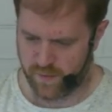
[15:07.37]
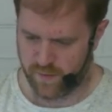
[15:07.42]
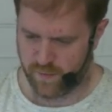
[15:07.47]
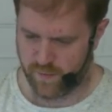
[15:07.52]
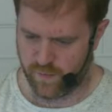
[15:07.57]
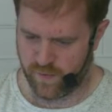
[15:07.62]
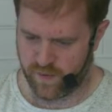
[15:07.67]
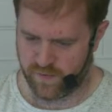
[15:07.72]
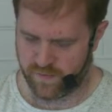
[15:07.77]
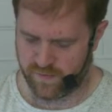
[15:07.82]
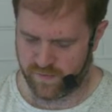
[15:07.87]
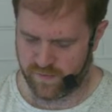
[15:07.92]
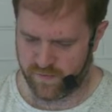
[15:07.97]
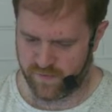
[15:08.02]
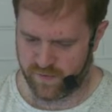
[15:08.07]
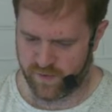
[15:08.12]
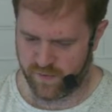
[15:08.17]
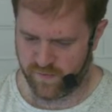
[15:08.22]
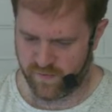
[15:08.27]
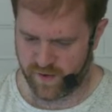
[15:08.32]
with
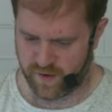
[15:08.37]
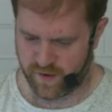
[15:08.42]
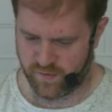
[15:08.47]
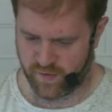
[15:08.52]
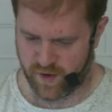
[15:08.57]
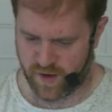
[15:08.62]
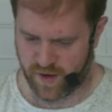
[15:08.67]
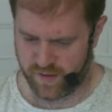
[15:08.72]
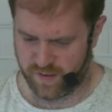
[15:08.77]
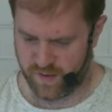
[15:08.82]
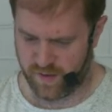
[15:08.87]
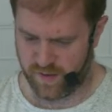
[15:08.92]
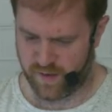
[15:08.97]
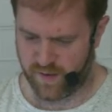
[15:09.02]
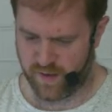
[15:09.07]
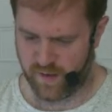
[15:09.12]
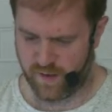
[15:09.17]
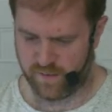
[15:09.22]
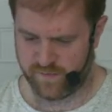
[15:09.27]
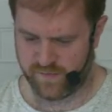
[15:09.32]
two-finger drag, and the other
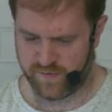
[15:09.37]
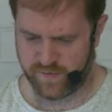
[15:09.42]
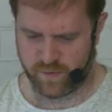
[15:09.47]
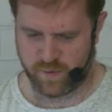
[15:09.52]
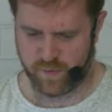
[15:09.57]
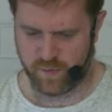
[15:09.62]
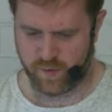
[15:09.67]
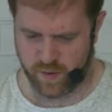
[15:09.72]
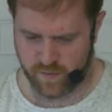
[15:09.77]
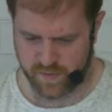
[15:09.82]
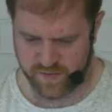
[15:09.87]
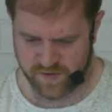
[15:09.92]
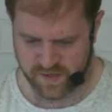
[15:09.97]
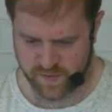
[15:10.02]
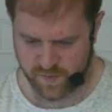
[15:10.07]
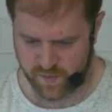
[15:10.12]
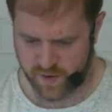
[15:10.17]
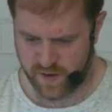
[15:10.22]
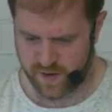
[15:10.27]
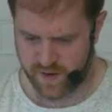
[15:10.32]
half scroll the opposite
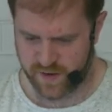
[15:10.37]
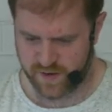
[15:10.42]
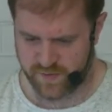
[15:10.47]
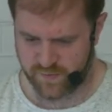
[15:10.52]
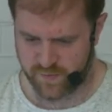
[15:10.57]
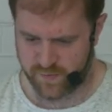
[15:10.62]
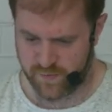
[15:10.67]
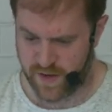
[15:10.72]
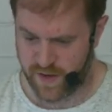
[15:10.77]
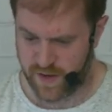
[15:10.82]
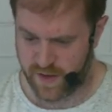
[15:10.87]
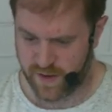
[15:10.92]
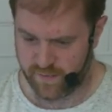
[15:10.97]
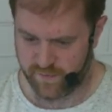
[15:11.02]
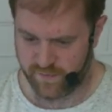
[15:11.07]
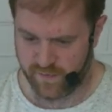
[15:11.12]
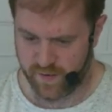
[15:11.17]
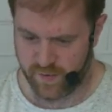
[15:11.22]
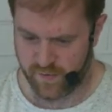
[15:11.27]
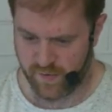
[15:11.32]
way, and it's really
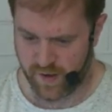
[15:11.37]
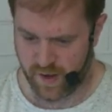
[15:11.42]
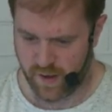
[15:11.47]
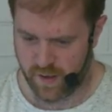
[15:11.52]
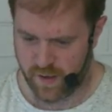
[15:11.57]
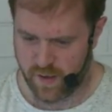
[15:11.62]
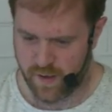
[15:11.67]
confusing.